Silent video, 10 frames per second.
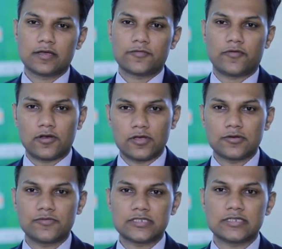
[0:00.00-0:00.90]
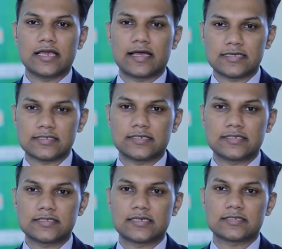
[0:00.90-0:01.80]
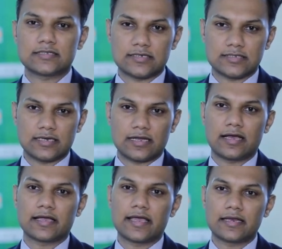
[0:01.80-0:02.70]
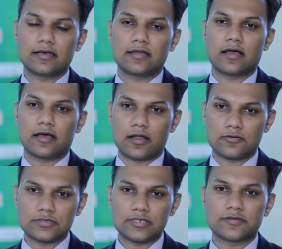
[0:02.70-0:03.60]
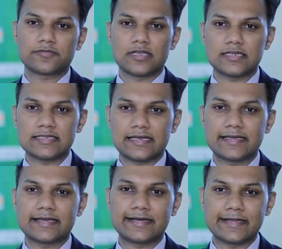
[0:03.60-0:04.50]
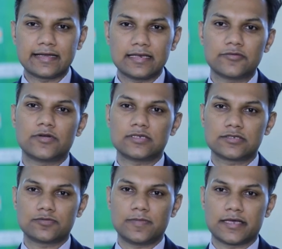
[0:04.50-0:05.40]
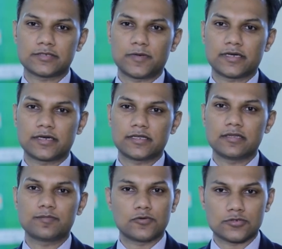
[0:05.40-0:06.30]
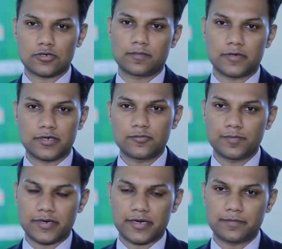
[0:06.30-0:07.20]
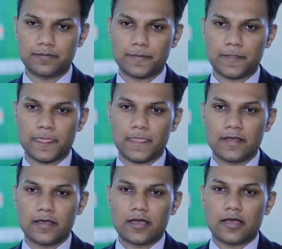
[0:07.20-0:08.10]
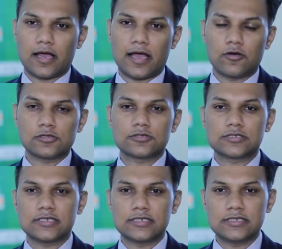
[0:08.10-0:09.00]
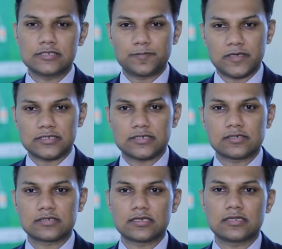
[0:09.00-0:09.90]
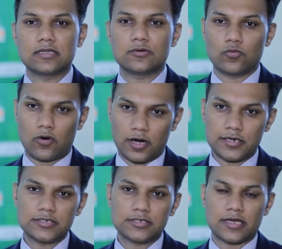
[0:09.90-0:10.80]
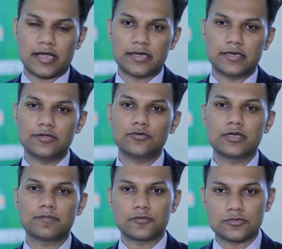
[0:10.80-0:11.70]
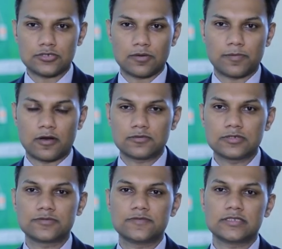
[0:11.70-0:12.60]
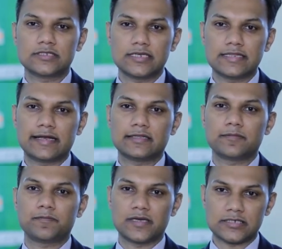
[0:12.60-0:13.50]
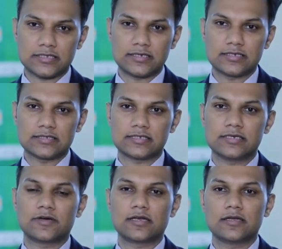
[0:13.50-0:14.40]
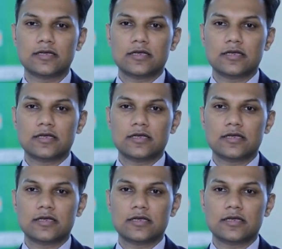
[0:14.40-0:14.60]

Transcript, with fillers: Following which the anesthetist and surgeon again announce if there is any critical events to be expected in the post-operative period. I also see these patients in the wards and during post-op rounds we see that the patient is given